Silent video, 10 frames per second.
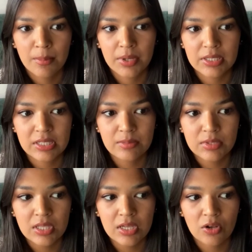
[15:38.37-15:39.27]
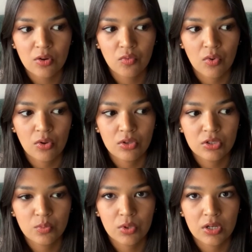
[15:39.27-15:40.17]
but it seems like her
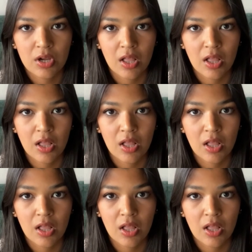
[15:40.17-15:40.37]
roles were